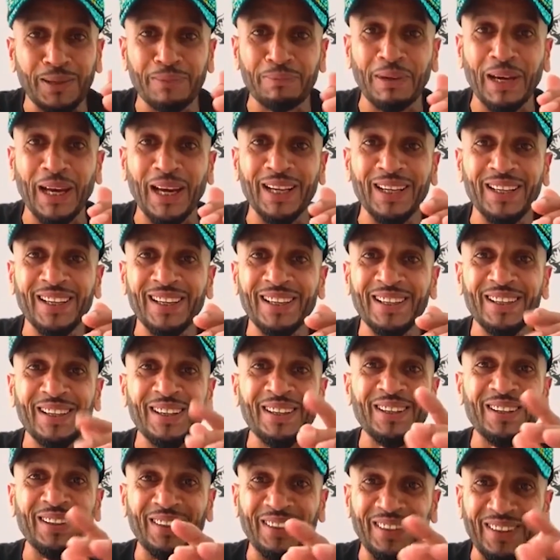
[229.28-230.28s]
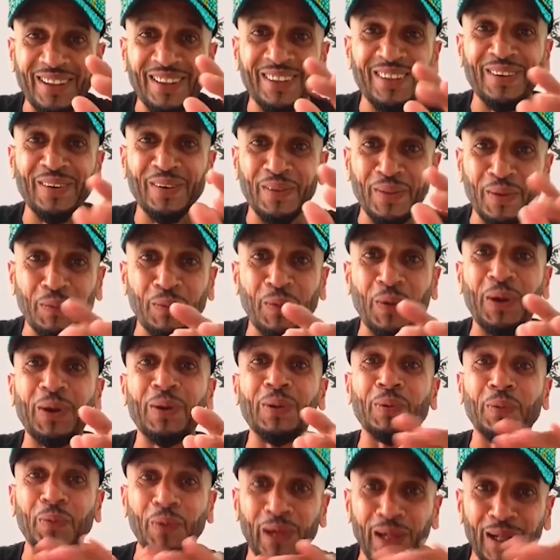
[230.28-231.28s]
man. The world
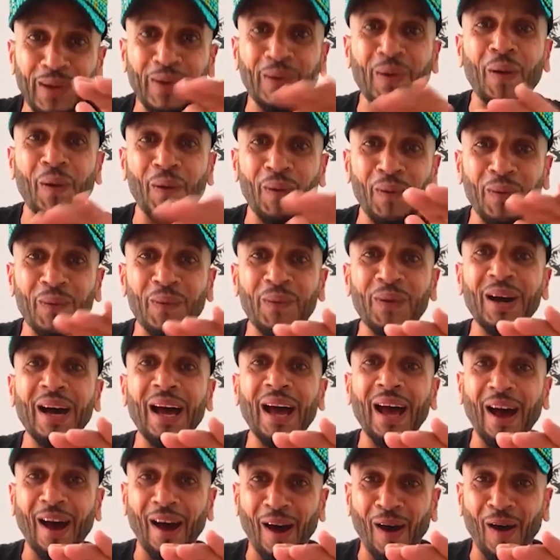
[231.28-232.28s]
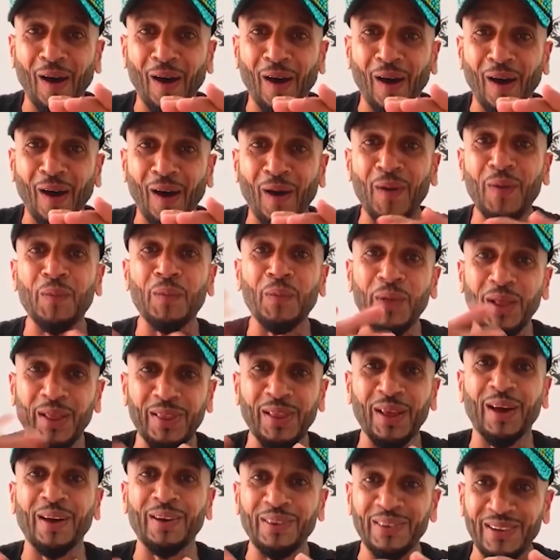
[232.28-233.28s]
will go on without
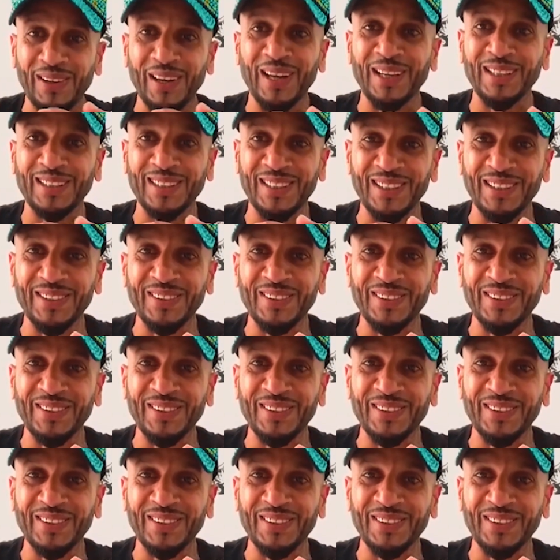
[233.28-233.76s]
you guys too.